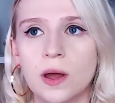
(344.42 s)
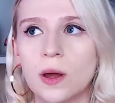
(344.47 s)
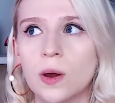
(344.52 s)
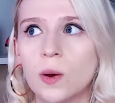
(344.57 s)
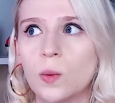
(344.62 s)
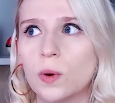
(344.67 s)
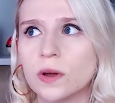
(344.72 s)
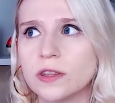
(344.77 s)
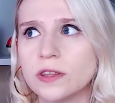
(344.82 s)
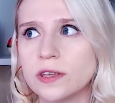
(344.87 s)

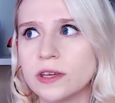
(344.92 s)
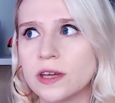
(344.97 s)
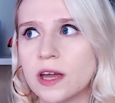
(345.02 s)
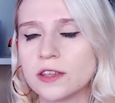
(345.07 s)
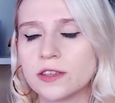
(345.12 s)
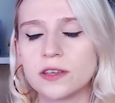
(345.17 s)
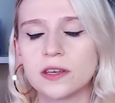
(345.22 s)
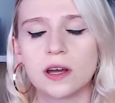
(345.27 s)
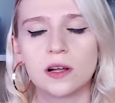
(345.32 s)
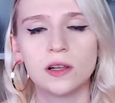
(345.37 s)
One thing I
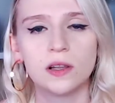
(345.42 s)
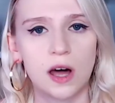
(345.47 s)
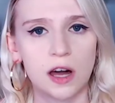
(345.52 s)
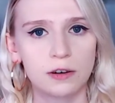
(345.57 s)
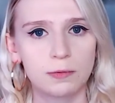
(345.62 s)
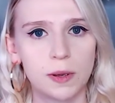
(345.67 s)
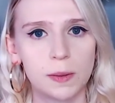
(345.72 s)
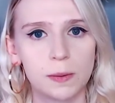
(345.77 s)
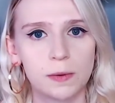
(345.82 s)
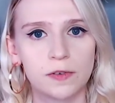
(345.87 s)
think a lot of
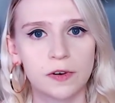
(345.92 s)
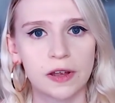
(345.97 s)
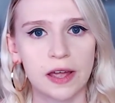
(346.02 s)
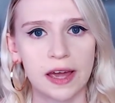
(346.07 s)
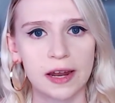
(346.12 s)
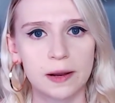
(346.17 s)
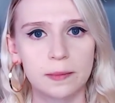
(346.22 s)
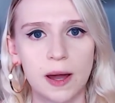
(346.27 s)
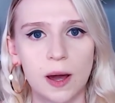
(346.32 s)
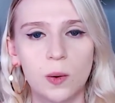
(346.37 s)
people forget
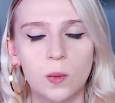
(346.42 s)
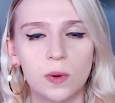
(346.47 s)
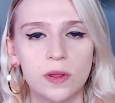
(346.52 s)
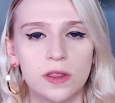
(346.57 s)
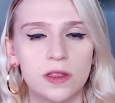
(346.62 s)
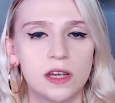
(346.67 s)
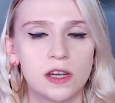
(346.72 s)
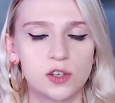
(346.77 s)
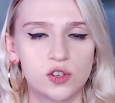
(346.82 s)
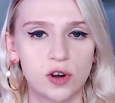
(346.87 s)
about when
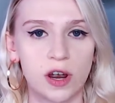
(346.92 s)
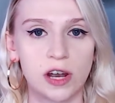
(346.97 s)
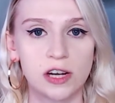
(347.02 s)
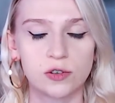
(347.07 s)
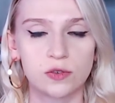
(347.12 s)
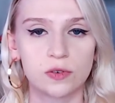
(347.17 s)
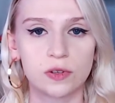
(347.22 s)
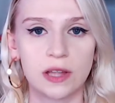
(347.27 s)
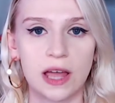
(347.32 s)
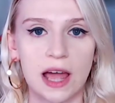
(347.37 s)
they try to
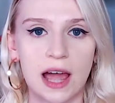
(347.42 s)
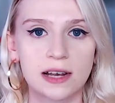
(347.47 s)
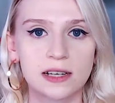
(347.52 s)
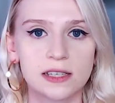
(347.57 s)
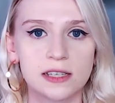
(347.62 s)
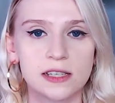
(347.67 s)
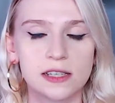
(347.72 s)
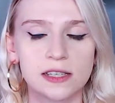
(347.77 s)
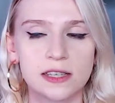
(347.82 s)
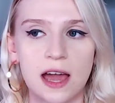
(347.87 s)
relax
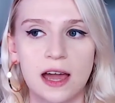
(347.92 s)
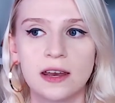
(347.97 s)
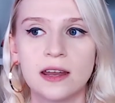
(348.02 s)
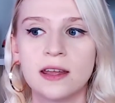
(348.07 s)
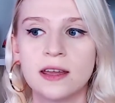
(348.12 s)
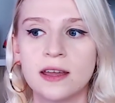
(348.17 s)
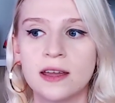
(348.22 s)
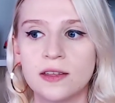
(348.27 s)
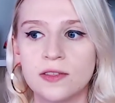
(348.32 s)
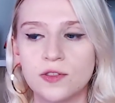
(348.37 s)
is that
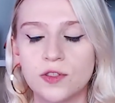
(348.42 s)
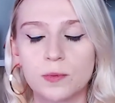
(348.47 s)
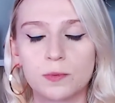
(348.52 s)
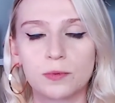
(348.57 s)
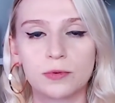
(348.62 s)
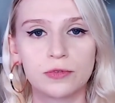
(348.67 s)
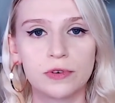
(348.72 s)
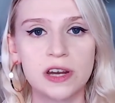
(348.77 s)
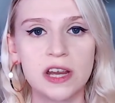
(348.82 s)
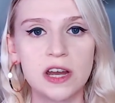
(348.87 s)
the
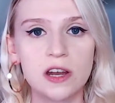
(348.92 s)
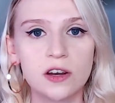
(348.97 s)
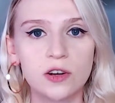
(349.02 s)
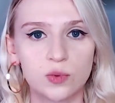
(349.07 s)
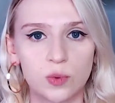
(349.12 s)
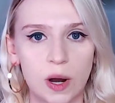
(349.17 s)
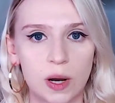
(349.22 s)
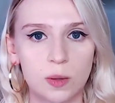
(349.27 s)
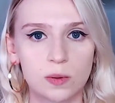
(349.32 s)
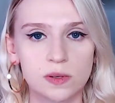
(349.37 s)

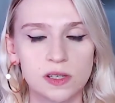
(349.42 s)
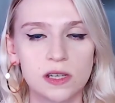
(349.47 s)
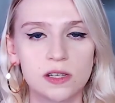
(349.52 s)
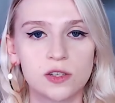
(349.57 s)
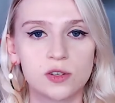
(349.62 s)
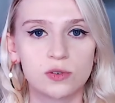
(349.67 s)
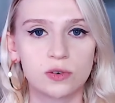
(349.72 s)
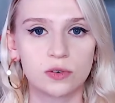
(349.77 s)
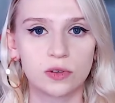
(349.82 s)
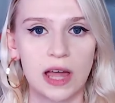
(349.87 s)
prerequisite
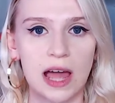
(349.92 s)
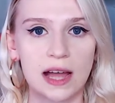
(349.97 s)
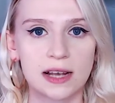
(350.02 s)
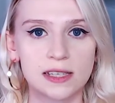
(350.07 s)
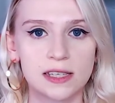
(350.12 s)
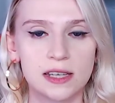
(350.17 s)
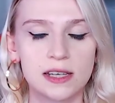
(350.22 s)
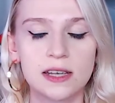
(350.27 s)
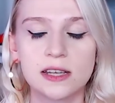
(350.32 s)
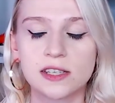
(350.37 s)
to
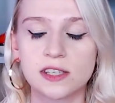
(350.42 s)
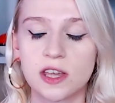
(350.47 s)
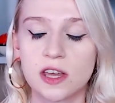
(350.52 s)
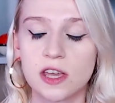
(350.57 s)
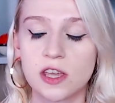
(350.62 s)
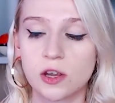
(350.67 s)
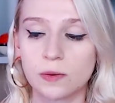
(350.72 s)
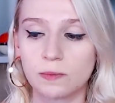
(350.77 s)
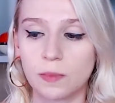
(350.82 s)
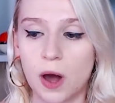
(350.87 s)
relaxing is that
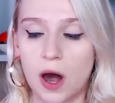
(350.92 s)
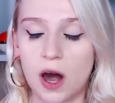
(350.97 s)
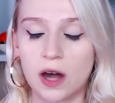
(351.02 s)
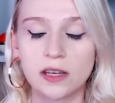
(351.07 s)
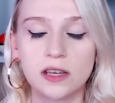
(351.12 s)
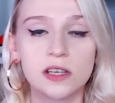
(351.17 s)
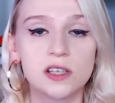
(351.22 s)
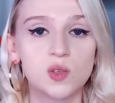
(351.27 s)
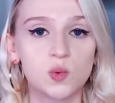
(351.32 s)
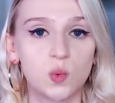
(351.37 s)
your
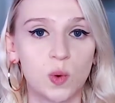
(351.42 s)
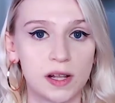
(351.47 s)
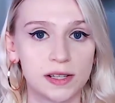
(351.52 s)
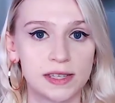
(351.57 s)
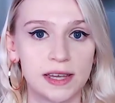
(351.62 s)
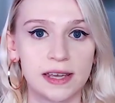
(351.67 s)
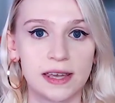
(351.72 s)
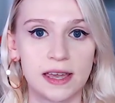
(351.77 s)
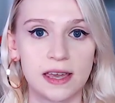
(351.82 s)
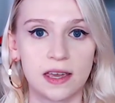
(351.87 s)
body is well
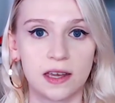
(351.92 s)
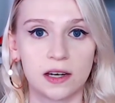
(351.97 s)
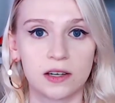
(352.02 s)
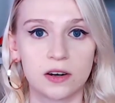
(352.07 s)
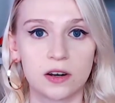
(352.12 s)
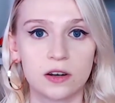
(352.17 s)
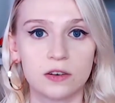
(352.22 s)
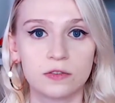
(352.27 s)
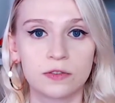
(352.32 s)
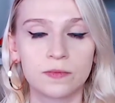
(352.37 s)
taken care
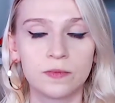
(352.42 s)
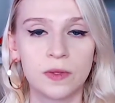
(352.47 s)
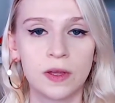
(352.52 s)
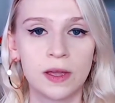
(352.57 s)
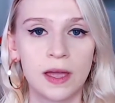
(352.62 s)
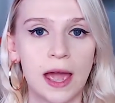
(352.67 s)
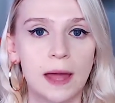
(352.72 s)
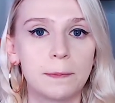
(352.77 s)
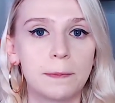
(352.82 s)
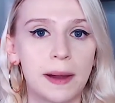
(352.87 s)
of.
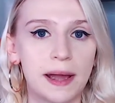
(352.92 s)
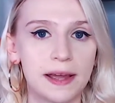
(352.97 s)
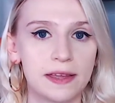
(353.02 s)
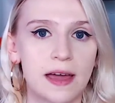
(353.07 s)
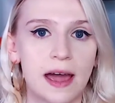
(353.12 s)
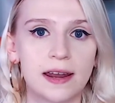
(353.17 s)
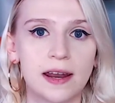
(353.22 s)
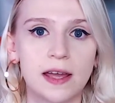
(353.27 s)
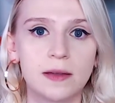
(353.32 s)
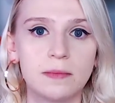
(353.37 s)
And by
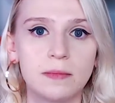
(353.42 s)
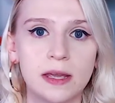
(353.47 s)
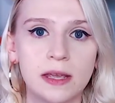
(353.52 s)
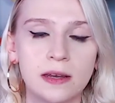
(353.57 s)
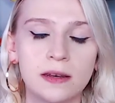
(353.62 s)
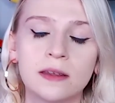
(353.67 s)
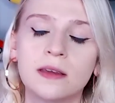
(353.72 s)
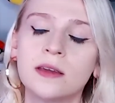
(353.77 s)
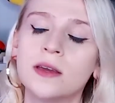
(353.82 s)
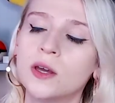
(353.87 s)
that I
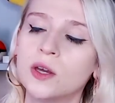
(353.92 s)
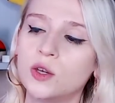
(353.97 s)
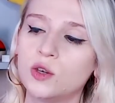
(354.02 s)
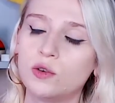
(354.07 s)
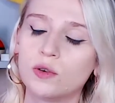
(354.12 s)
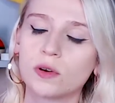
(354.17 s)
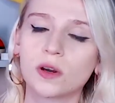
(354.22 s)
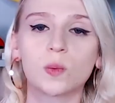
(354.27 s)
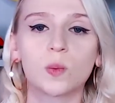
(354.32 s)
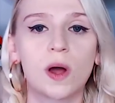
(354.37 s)
mean
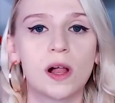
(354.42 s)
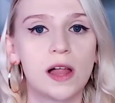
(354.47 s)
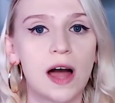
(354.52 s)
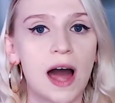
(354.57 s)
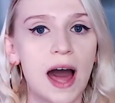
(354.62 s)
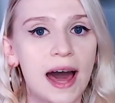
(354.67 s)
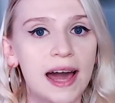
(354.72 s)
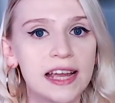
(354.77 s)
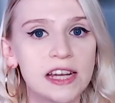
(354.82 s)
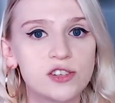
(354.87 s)
you're well
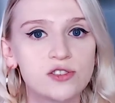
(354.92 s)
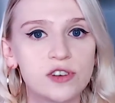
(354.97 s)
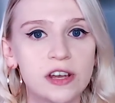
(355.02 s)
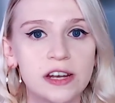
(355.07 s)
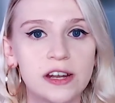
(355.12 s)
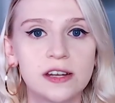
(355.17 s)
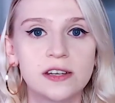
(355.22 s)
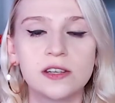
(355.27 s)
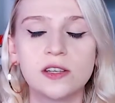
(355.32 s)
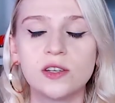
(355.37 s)

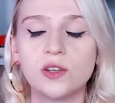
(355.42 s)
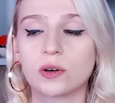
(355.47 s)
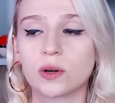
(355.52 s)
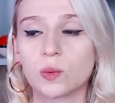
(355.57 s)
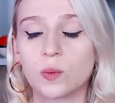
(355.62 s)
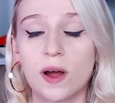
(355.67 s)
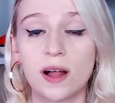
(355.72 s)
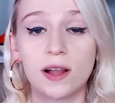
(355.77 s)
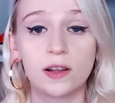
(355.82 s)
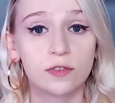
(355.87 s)
hydrated, you're
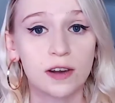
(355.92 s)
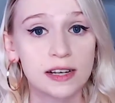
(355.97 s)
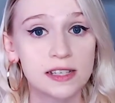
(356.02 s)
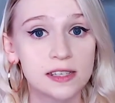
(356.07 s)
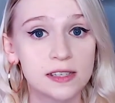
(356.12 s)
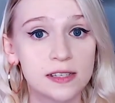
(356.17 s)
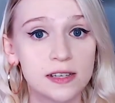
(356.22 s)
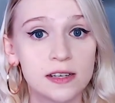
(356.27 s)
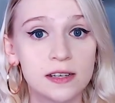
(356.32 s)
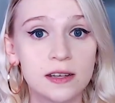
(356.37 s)
well
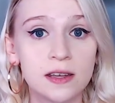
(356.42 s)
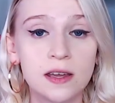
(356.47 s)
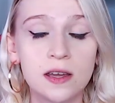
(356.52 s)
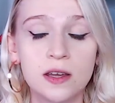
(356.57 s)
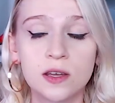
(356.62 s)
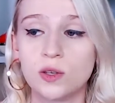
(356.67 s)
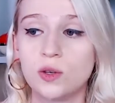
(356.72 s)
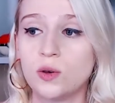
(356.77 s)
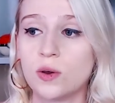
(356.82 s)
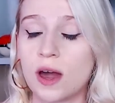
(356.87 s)
rested,
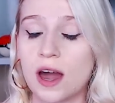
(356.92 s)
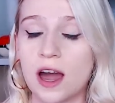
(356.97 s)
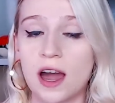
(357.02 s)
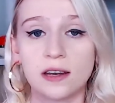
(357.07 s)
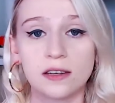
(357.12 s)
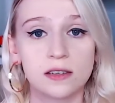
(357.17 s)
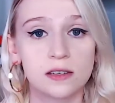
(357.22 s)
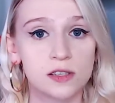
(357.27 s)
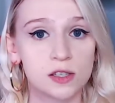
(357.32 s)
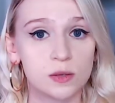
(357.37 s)
you had
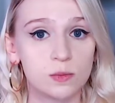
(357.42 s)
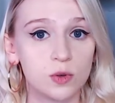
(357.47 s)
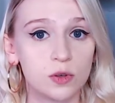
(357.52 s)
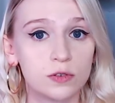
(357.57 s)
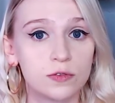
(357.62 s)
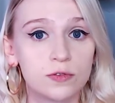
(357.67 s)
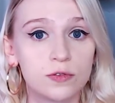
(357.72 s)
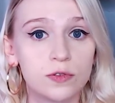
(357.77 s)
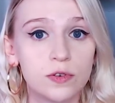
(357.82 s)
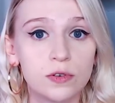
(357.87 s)
some good
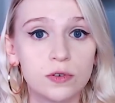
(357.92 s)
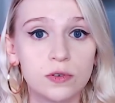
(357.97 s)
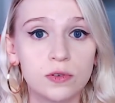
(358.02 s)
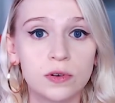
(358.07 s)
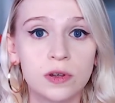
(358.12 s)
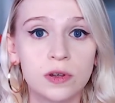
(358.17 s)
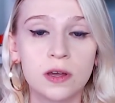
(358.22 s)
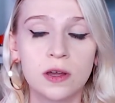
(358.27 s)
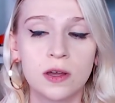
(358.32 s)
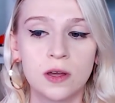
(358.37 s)
food,
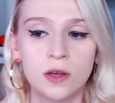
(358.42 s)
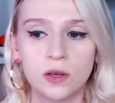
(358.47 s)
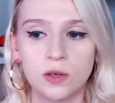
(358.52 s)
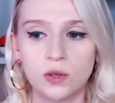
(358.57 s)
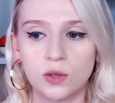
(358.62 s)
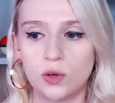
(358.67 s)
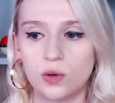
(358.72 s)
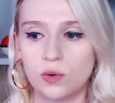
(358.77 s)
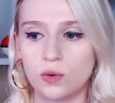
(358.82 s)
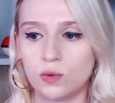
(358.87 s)

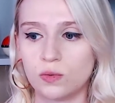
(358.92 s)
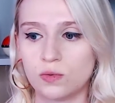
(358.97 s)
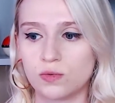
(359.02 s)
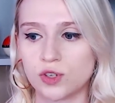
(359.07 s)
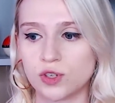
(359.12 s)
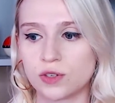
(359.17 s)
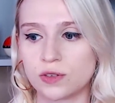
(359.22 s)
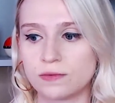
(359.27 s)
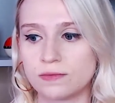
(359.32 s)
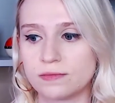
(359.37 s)
you
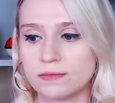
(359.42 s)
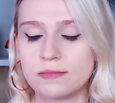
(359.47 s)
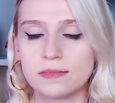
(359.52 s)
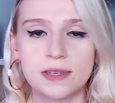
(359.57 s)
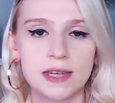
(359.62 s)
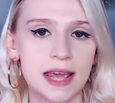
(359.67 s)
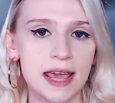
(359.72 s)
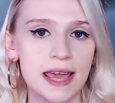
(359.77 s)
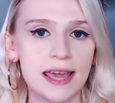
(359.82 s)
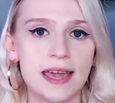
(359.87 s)
just
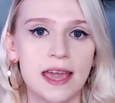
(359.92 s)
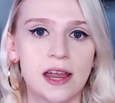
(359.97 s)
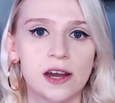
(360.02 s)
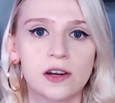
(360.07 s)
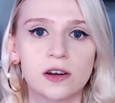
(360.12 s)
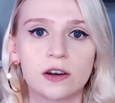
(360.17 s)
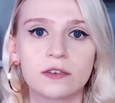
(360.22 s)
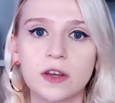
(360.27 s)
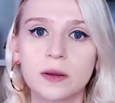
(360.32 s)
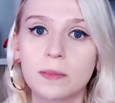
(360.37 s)
take
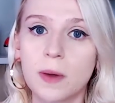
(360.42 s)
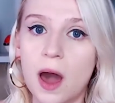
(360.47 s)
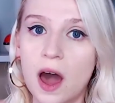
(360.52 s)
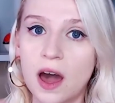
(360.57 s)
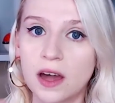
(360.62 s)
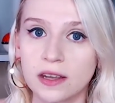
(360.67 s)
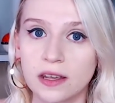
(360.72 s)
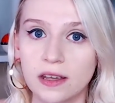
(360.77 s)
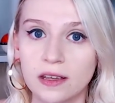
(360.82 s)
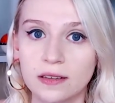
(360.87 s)
care of your
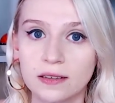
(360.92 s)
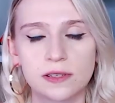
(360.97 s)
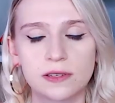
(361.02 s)
body.